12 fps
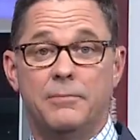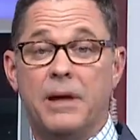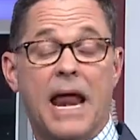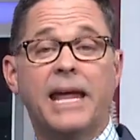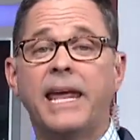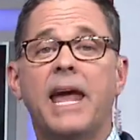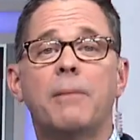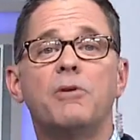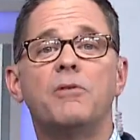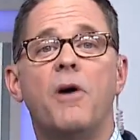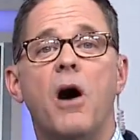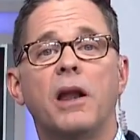but I can't
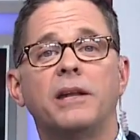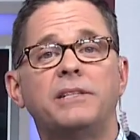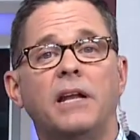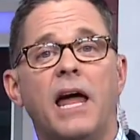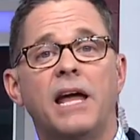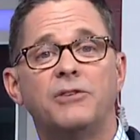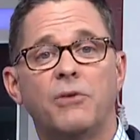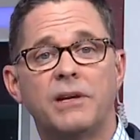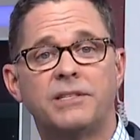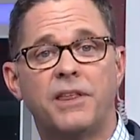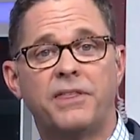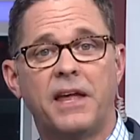move on until I
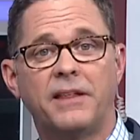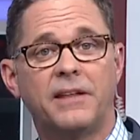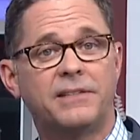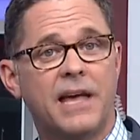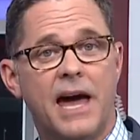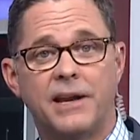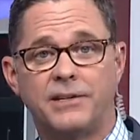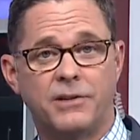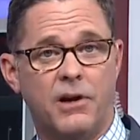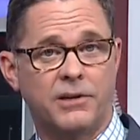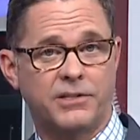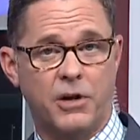address the thing that's got us
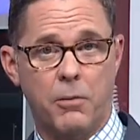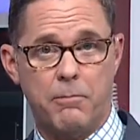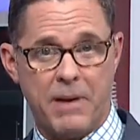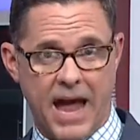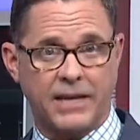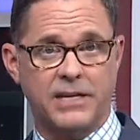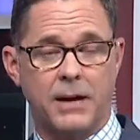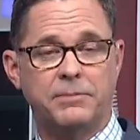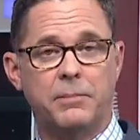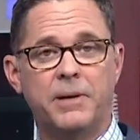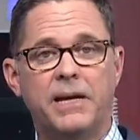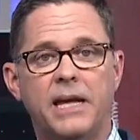all so backed up
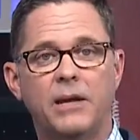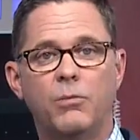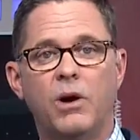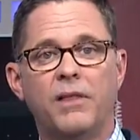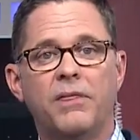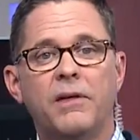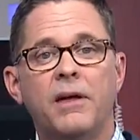to begin with